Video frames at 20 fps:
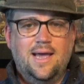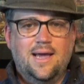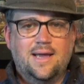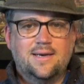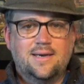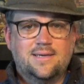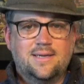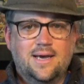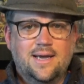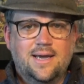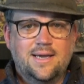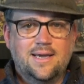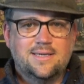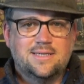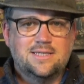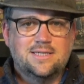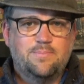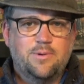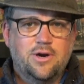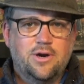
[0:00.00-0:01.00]
and
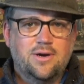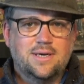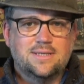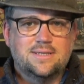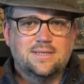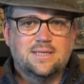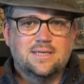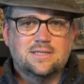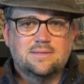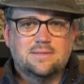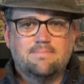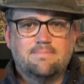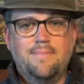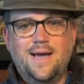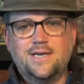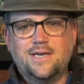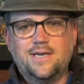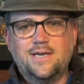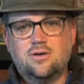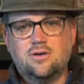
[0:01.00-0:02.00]
experience this
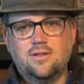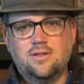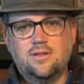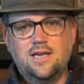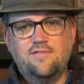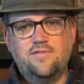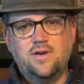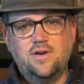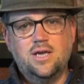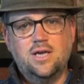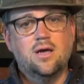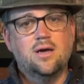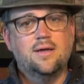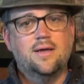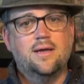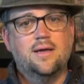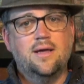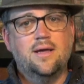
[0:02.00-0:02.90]
magical evening.